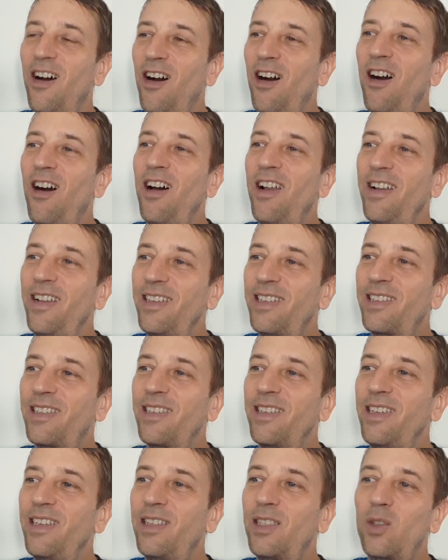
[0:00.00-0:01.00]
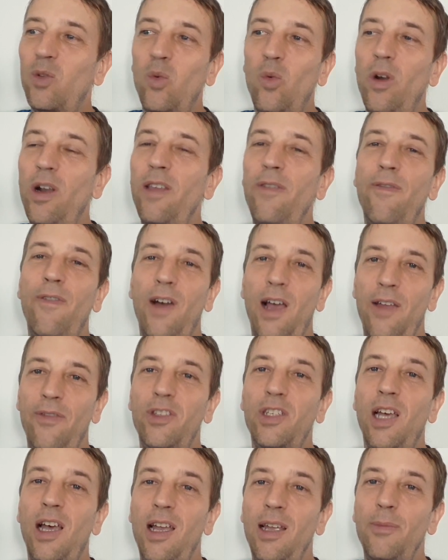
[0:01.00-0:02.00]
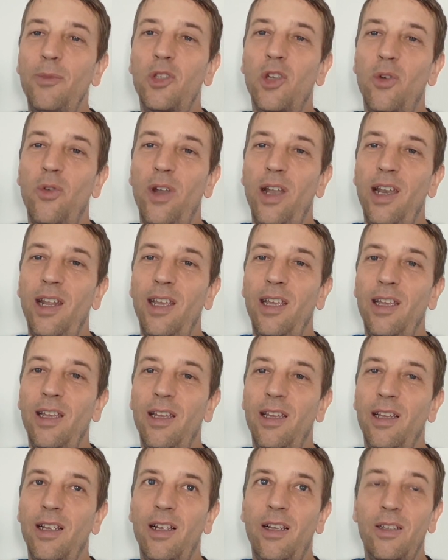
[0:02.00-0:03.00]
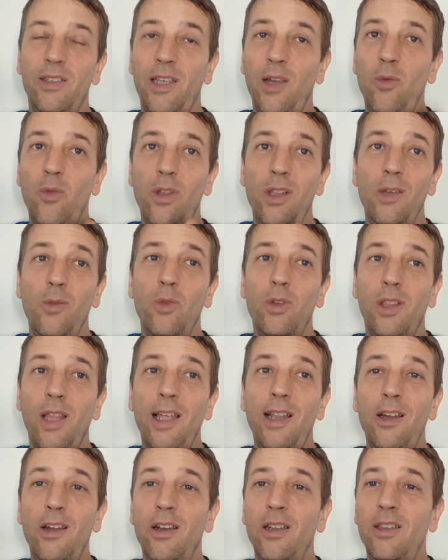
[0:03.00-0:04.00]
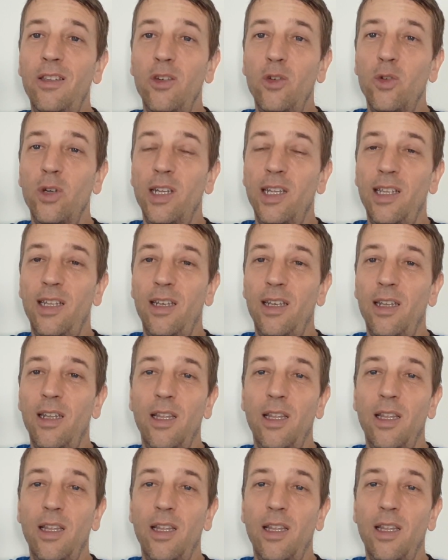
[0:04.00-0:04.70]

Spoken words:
honestly 25 times already, because I really would like her to do it.